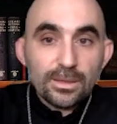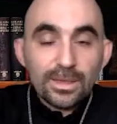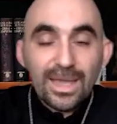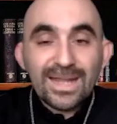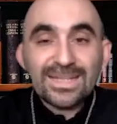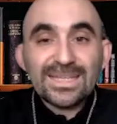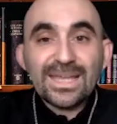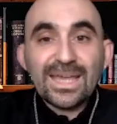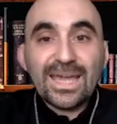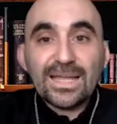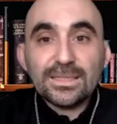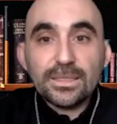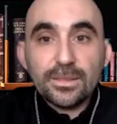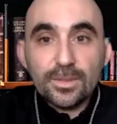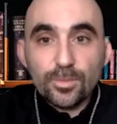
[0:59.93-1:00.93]
and he
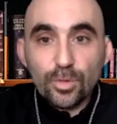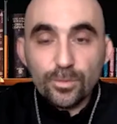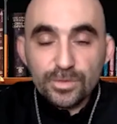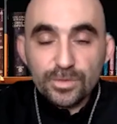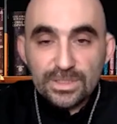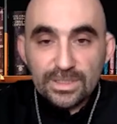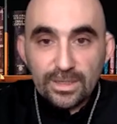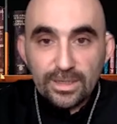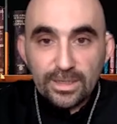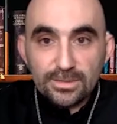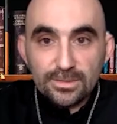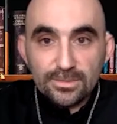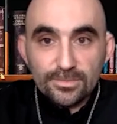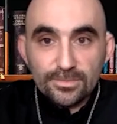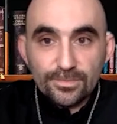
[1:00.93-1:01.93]
handed them over to God.
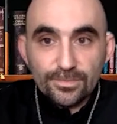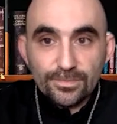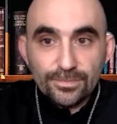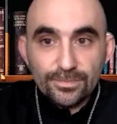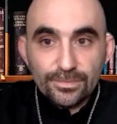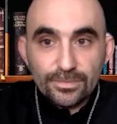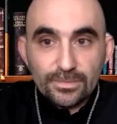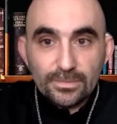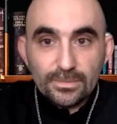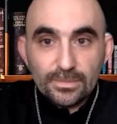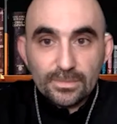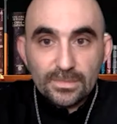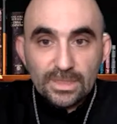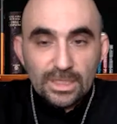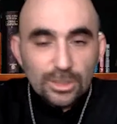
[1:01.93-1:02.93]

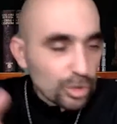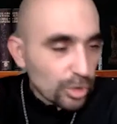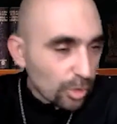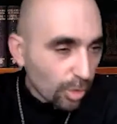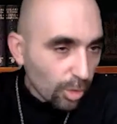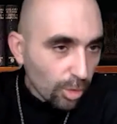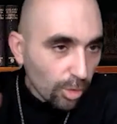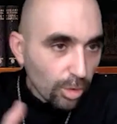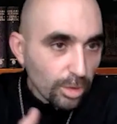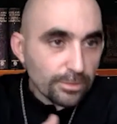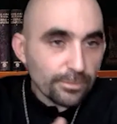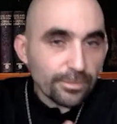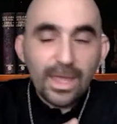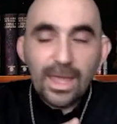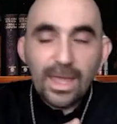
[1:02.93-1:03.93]
He took all of the